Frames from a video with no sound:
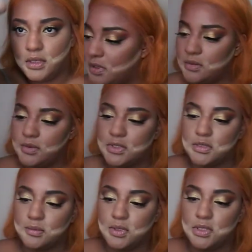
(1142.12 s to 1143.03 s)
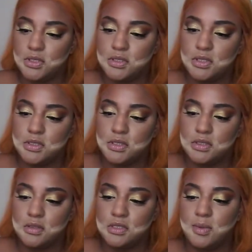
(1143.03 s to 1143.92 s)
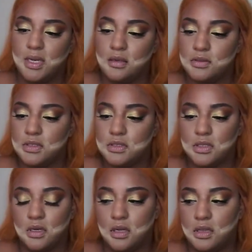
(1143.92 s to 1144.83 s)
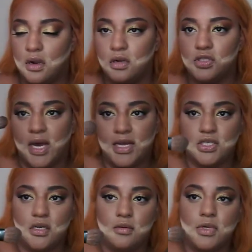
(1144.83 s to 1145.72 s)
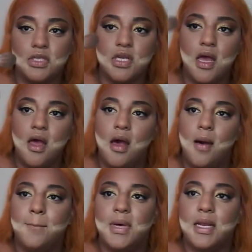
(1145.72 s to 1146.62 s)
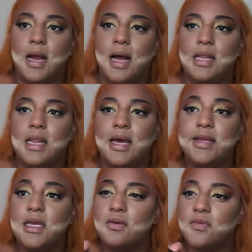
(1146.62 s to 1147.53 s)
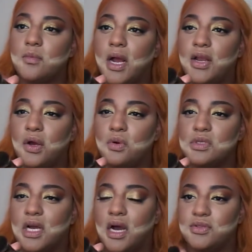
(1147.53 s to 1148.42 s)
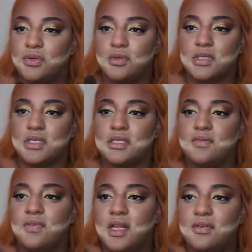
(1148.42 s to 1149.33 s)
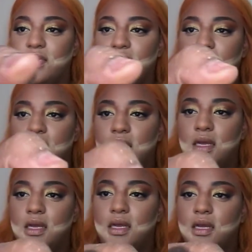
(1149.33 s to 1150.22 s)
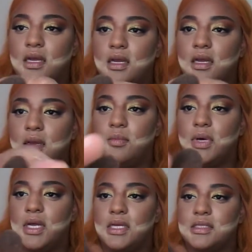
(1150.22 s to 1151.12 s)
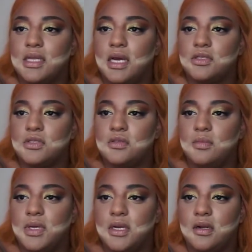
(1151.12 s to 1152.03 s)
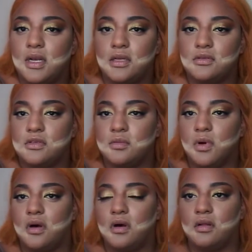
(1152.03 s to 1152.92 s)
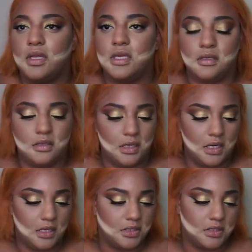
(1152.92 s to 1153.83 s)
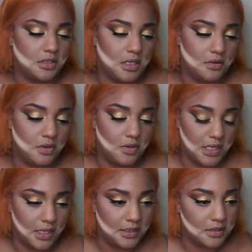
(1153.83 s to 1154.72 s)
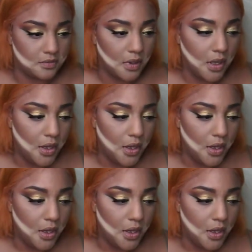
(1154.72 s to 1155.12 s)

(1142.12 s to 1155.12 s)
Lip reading: I'm in with this brush. It's by Ulta. It's a large eyeshadow brush, but I like it for my nose contour because it's fluffy, but it's not too big or not too small, and I don't know. I like this one.